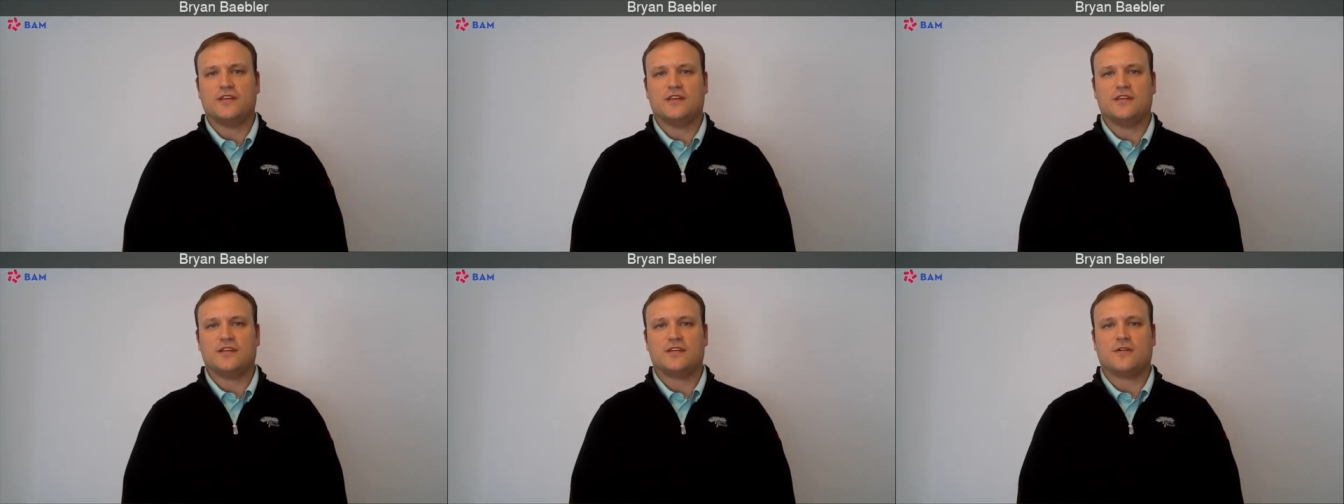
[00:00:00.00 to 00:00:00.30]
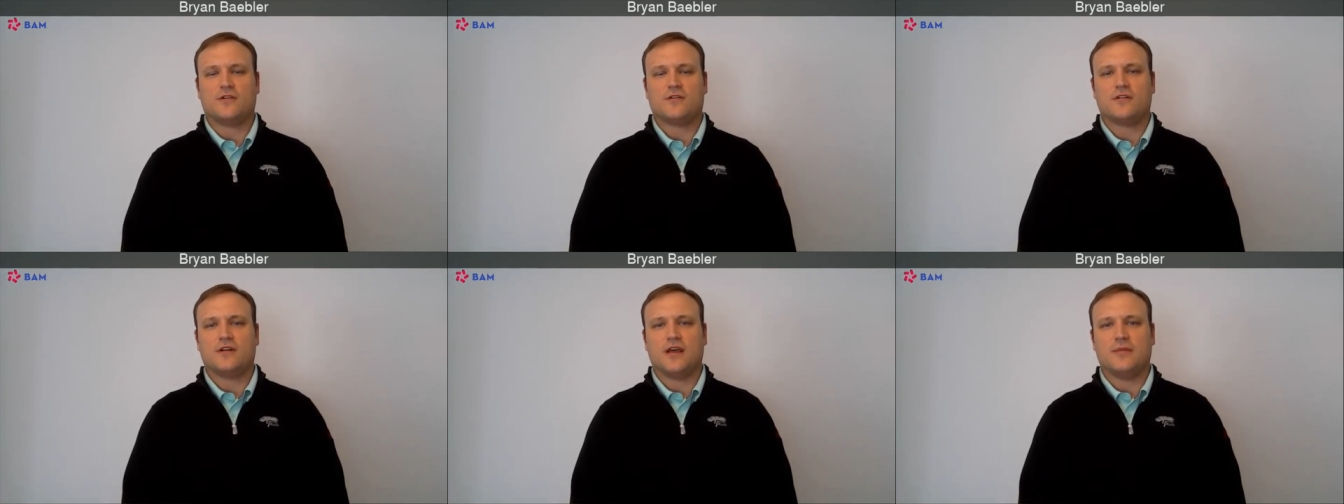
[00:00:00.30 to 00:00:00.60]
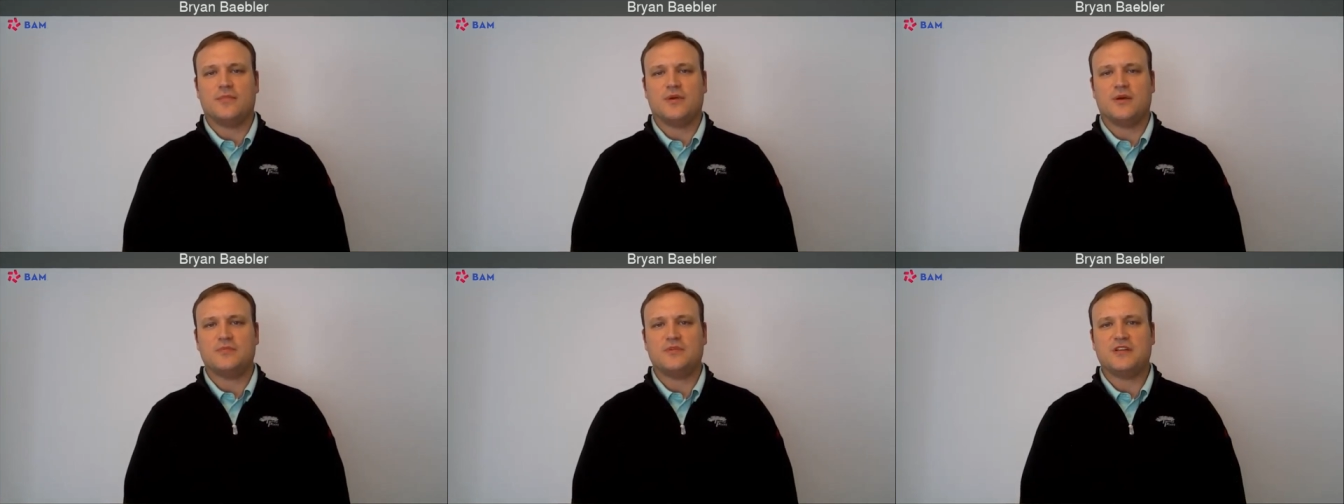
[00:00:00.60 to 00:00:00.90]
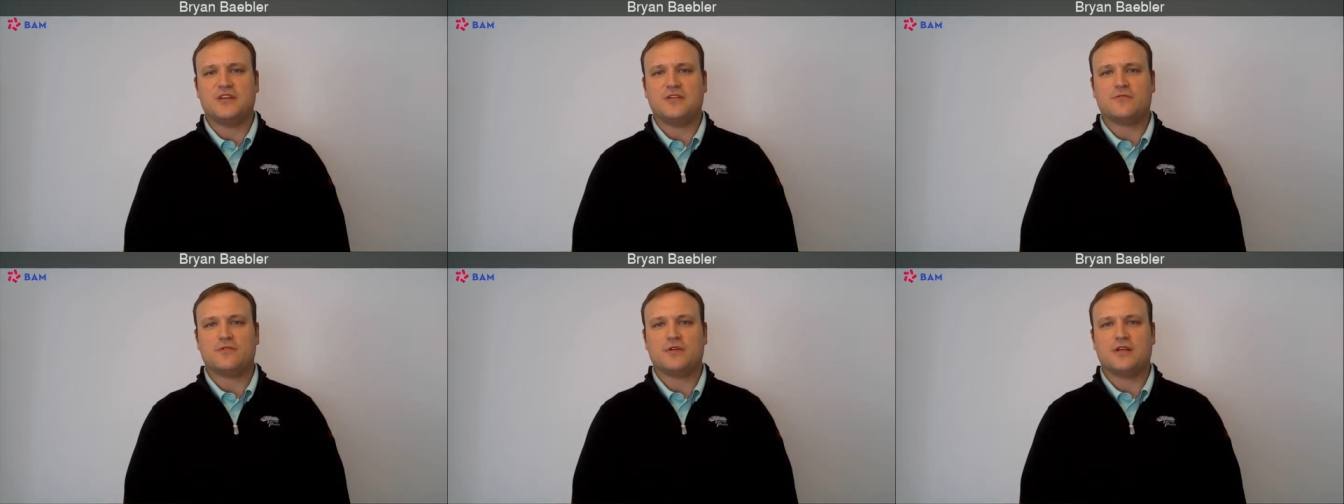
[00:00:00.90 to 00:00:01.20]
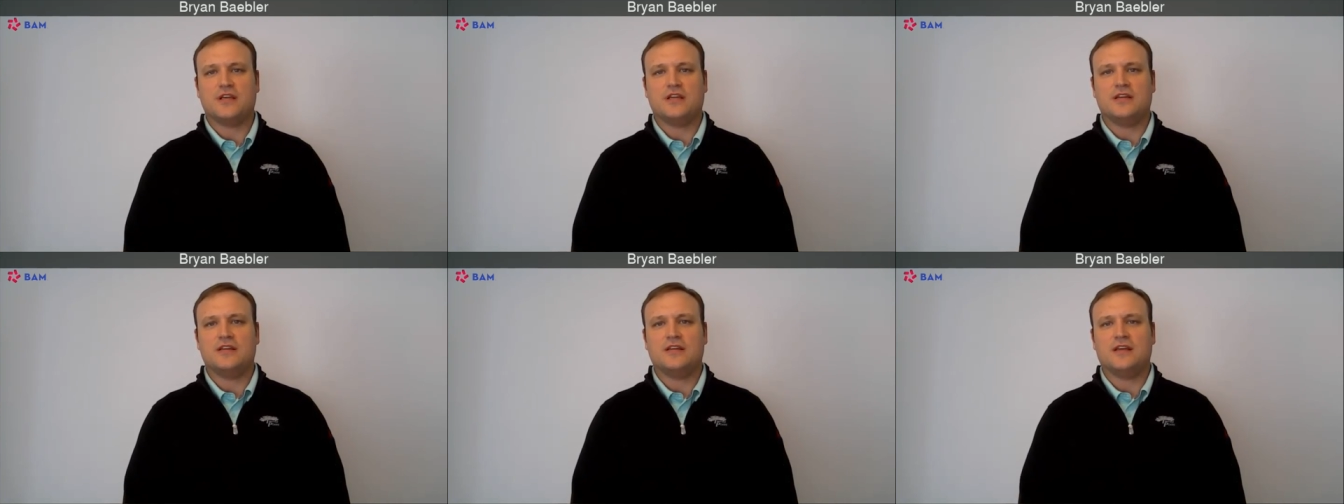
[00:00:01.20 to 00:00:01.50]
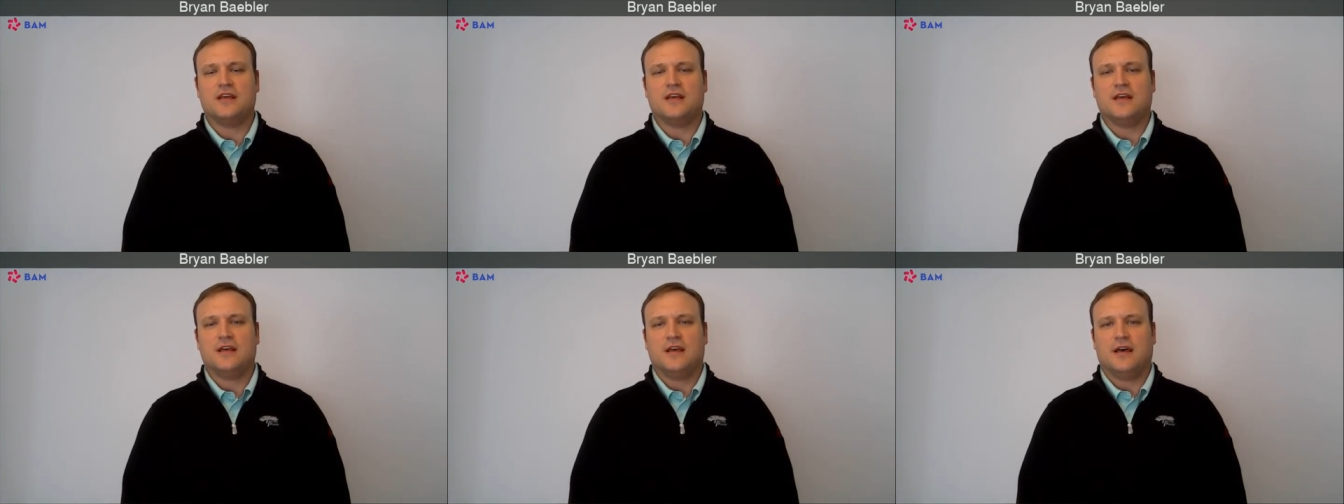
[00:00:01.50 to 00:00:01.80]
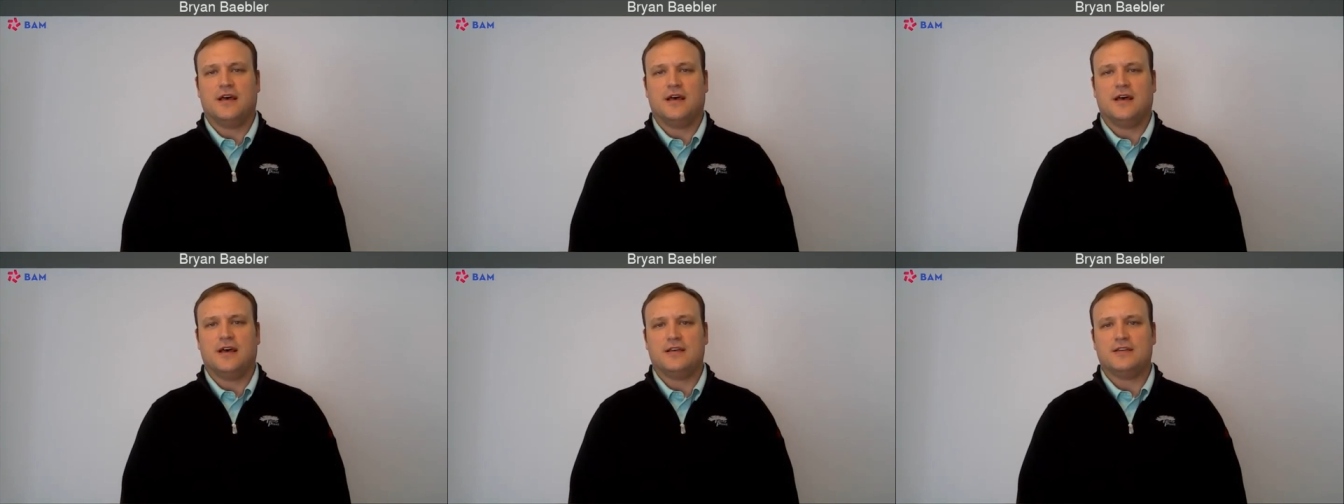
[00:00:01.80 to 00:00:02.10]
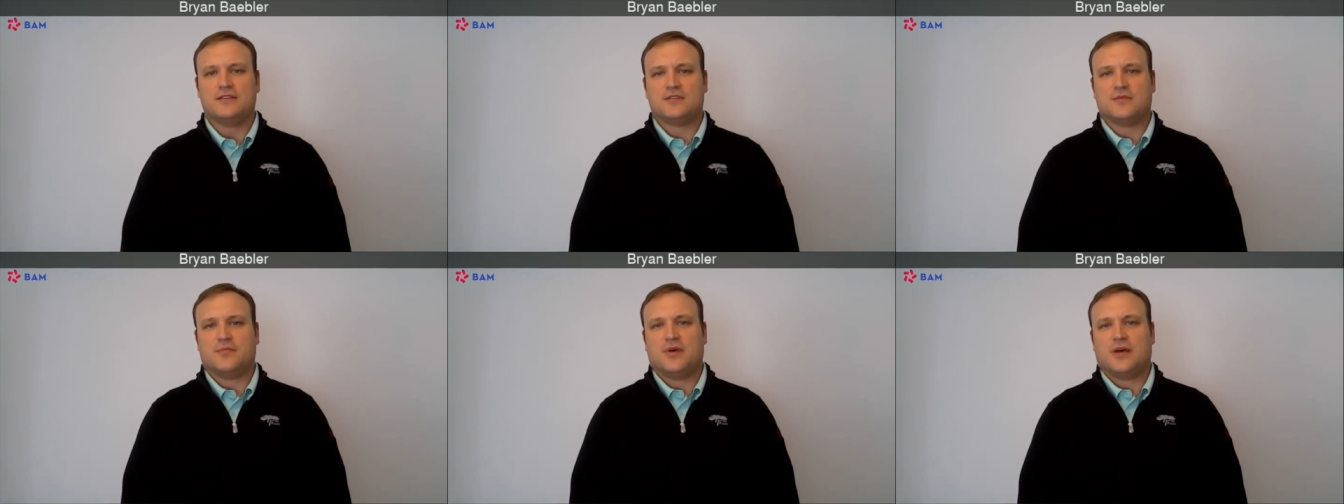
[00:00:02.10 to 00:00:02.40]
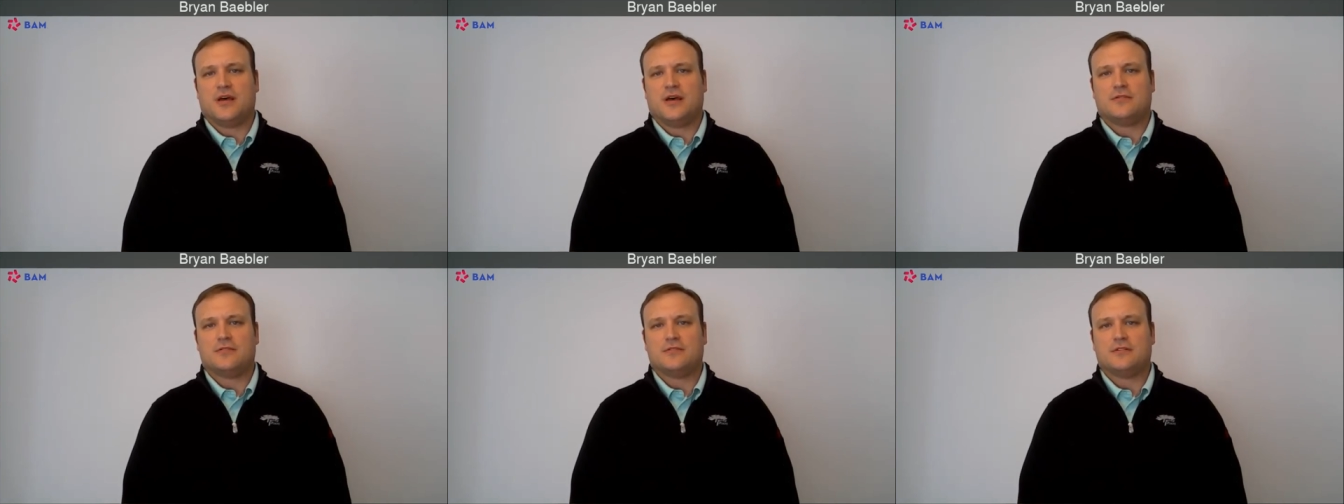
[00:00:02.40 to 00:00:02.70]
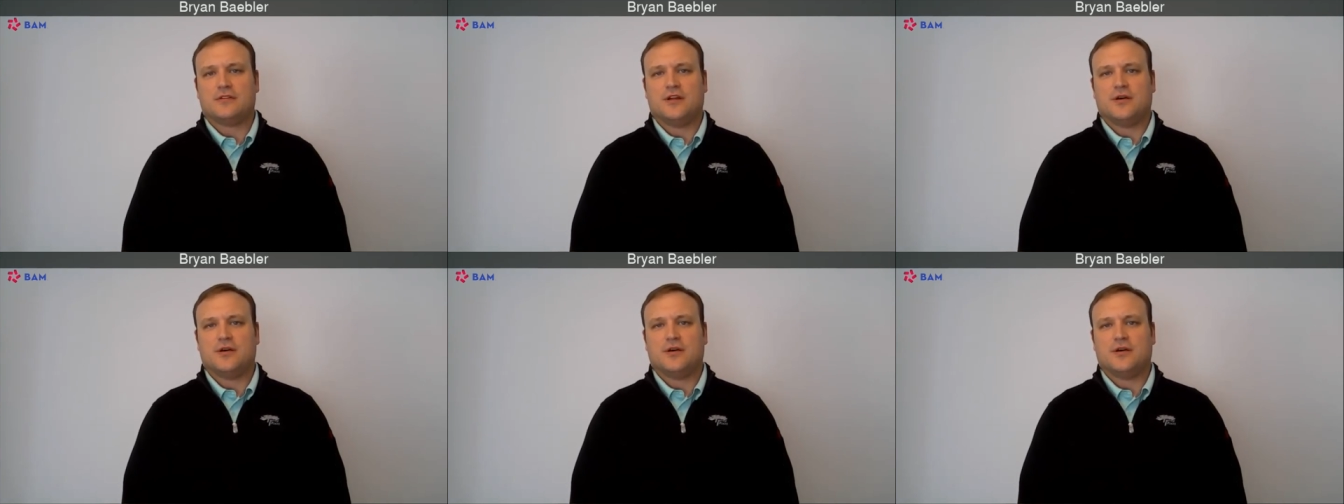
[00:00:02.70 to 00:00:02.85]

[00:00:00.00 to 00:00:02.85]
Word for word: The current M M D read uh, is about,